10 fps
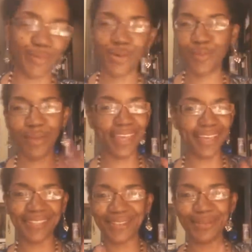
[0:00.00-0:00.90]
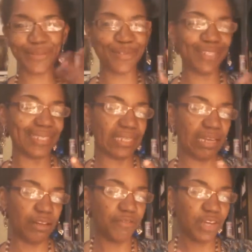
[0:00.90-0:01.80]
mermaids, all sorts of
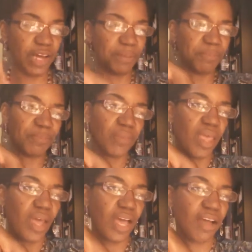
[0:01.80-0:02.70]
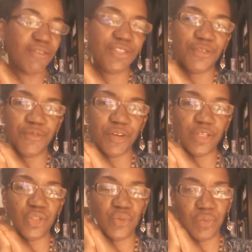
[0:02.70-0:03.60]
stuff. Um, I have a dear
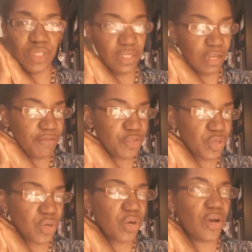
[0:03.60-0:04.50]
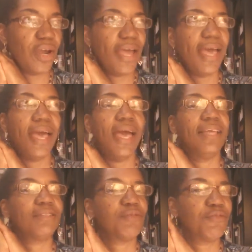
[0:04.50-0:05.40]
friend who really loved her.
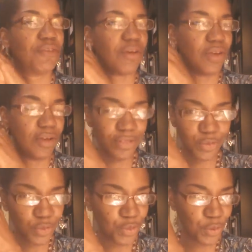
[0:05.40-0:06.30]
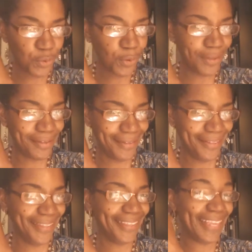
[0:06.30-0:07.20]
And to be very honest with you,
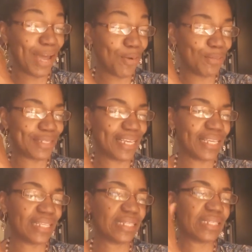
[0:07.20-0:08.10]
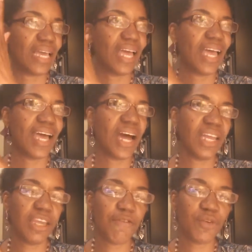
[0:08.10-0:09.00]
now I'm saying this,
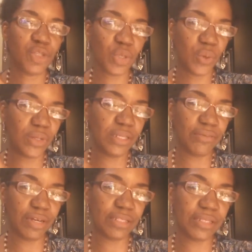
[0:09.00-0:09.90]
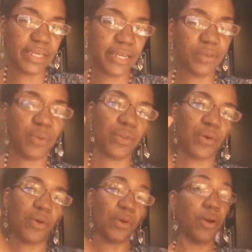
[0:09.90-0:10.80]
I never totally resonated with
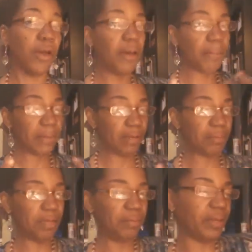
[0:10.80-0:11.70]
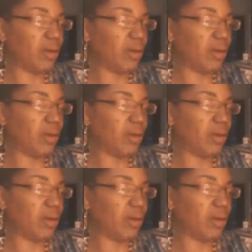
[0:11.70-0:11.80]
her. But I'm going to be